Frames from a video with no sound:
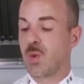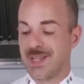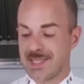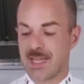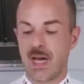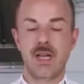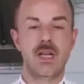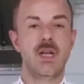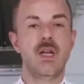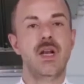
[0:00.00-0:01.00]
We have
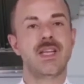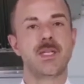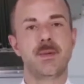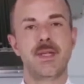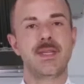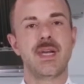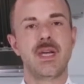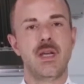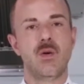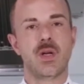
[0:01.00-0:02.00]
pecorino cheese, we have
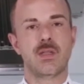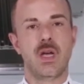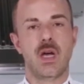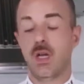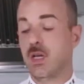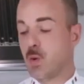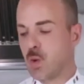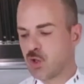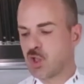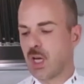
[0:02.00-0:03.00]
Parmesan cheese,
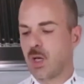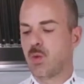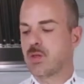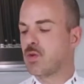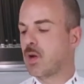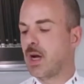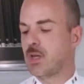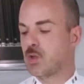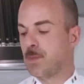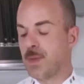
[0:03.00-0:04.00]
there's
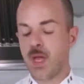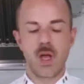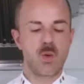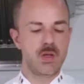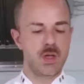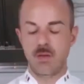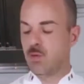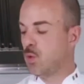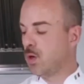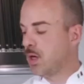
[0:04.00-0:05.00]
savoriness about
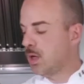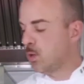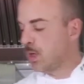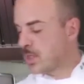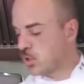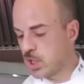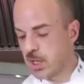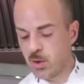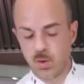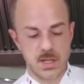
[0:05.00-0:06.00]
guanciale in this
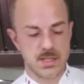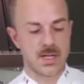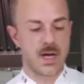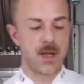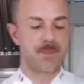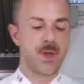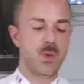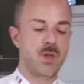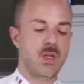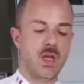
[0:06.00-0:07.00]
case,
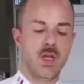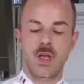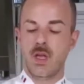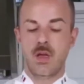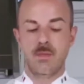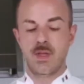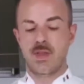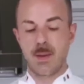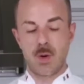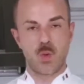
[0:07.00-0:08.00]
so
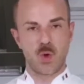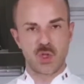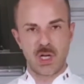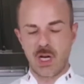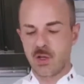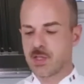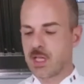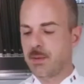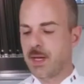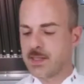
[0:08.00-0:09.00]
don't exaggerate with the
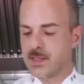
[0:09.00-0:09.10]
salt.